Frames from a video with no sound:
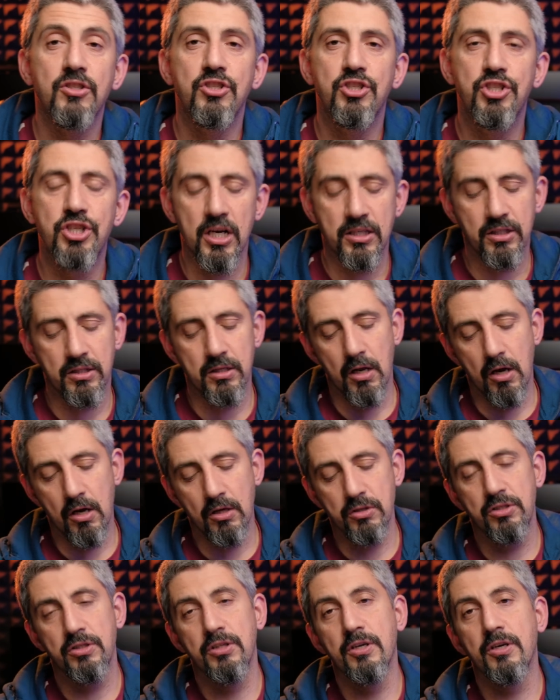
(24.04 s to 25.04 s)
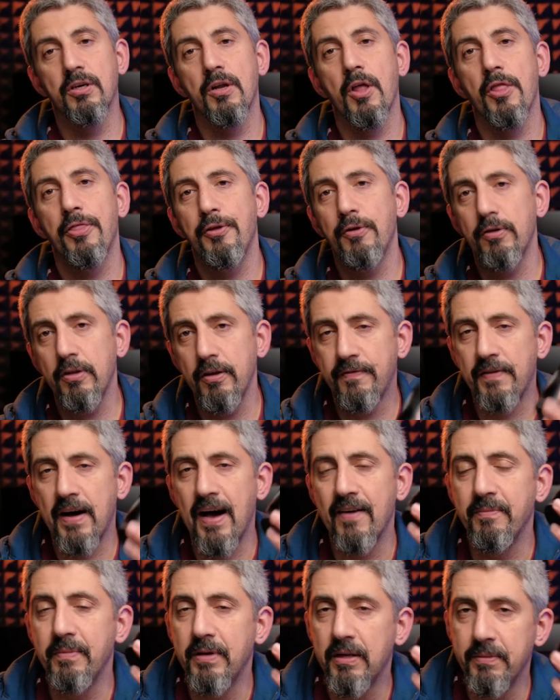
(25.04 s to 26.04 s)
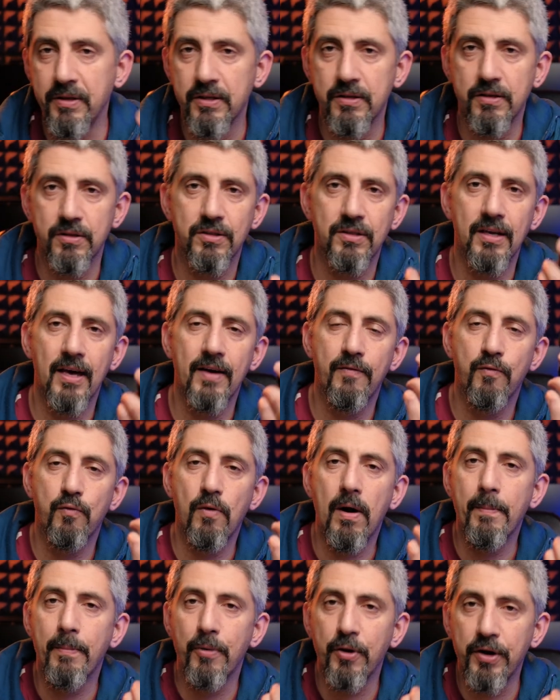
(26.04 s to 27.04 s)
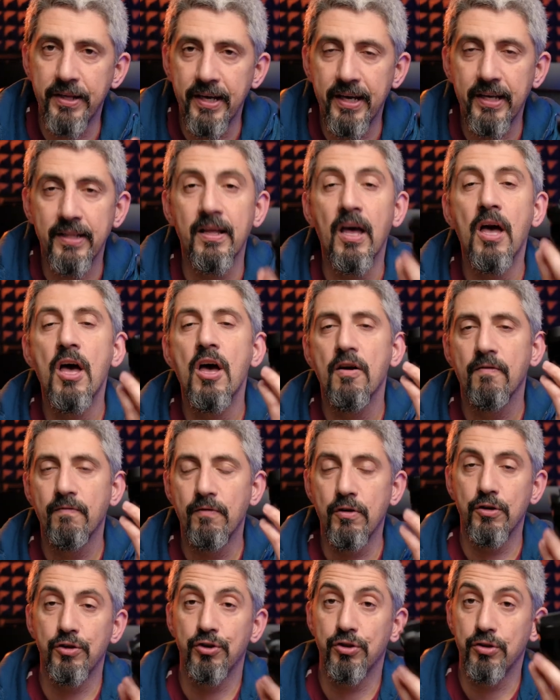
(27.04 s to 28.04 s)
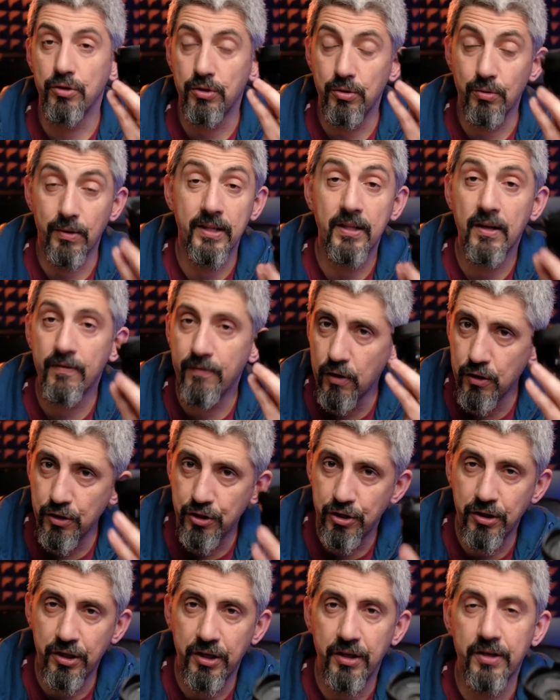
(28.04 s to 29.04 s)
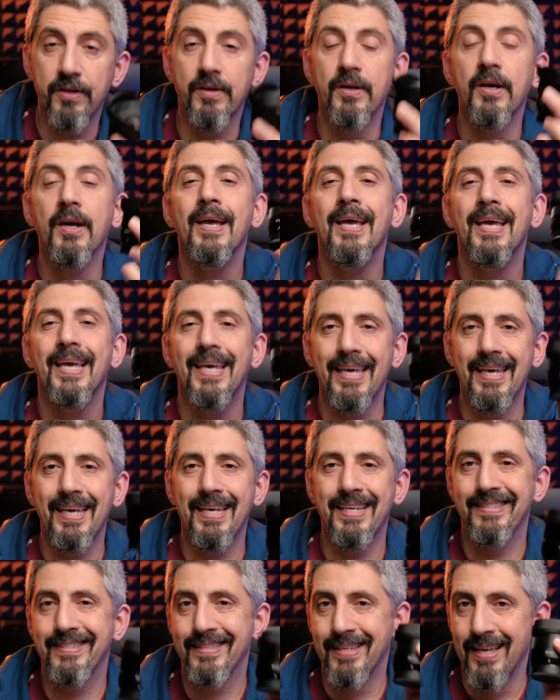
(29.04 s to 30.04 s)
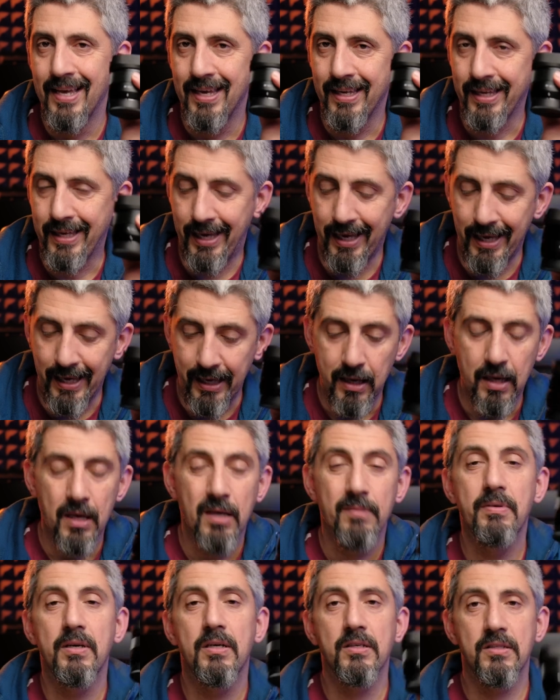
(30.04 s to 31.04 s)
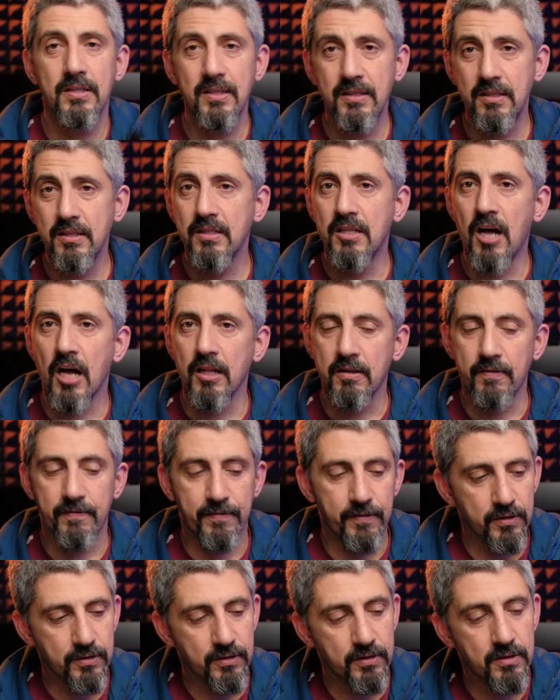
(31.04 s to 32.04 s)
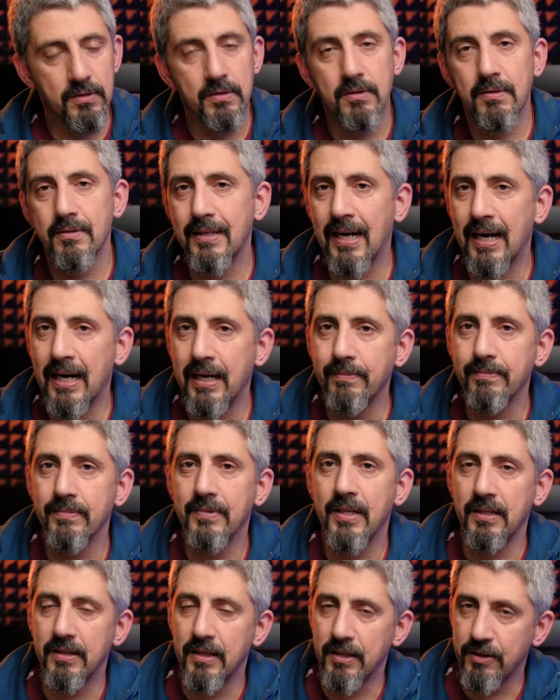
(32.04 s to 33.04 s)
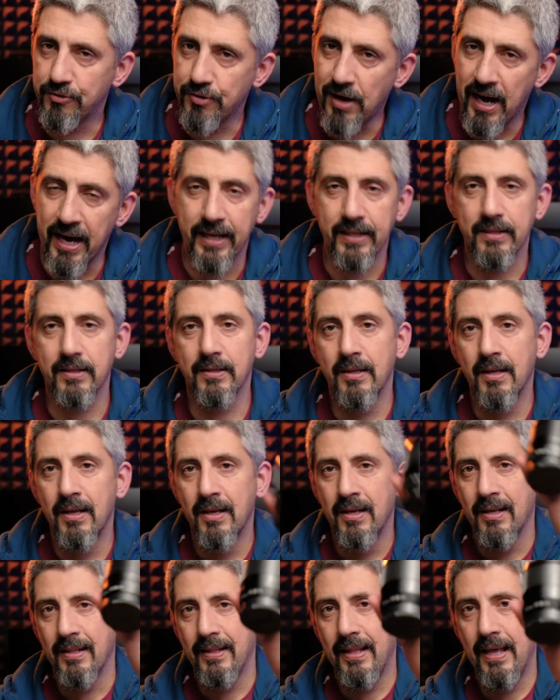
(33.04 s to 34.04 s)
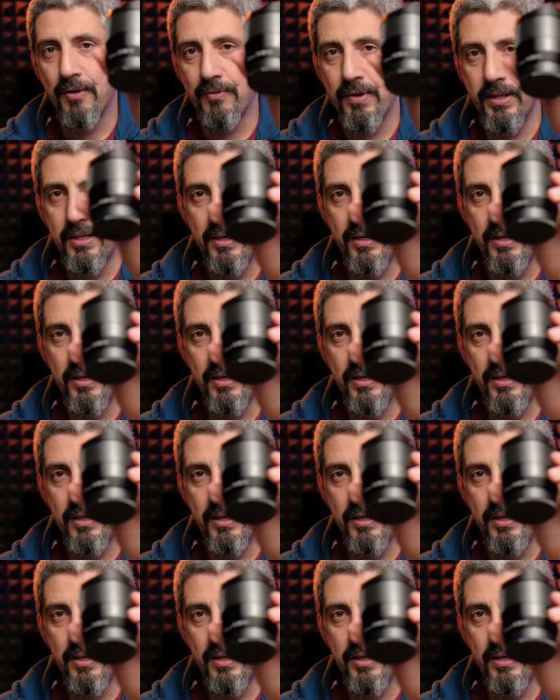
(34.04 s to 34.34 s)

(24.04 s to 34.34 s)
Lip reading: just launched their 35mm F1.8 version 2. And the version here is key because this is not the first time they tried. They already